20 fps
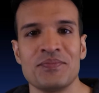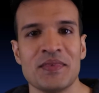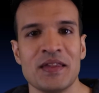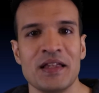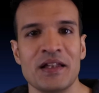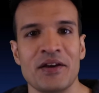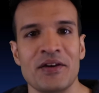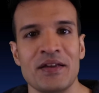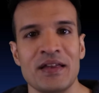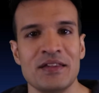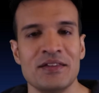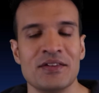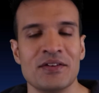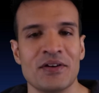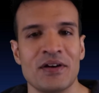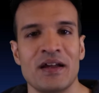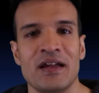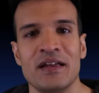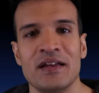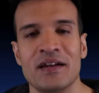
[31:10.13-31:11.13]

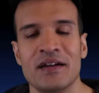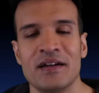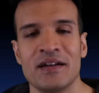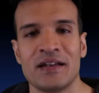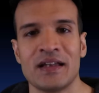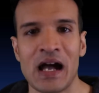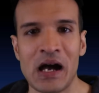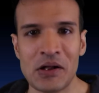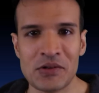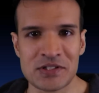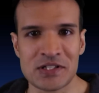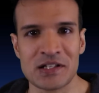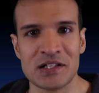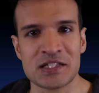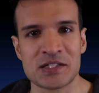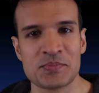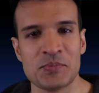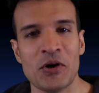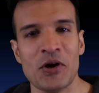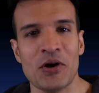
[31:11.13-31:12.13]
either a councillor
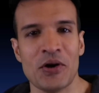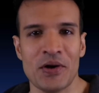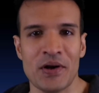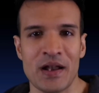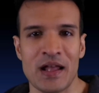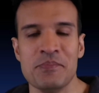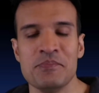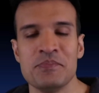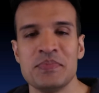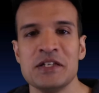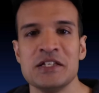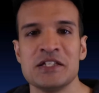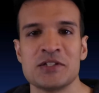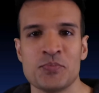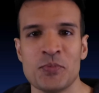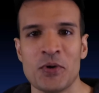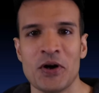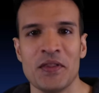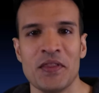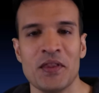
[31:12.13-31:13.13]
spot or an MP
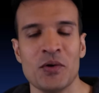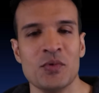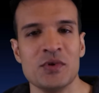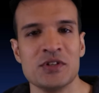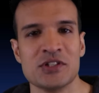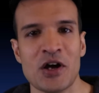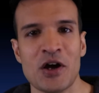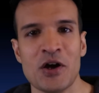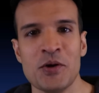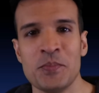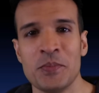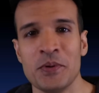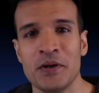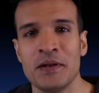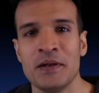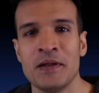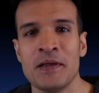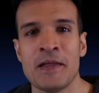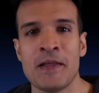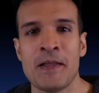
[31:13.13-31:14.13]
spot that was
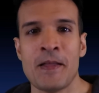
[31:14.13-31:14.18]
open.